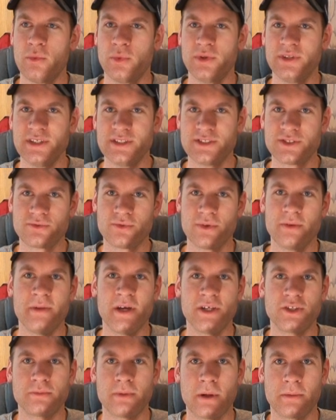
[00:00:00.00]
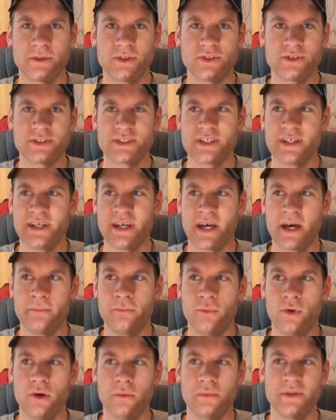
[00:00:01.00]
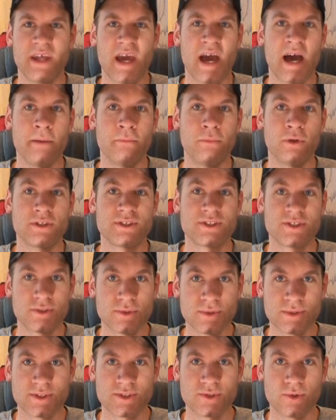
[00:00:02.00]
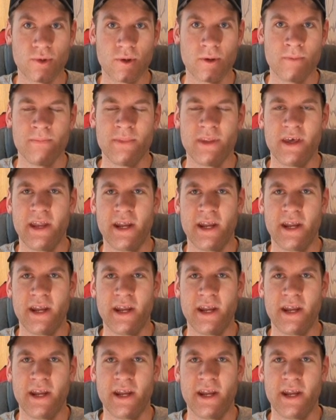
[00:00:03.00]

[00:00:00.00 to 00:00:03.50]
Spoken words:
with these three major publishers getting on board with the iBooks 2 store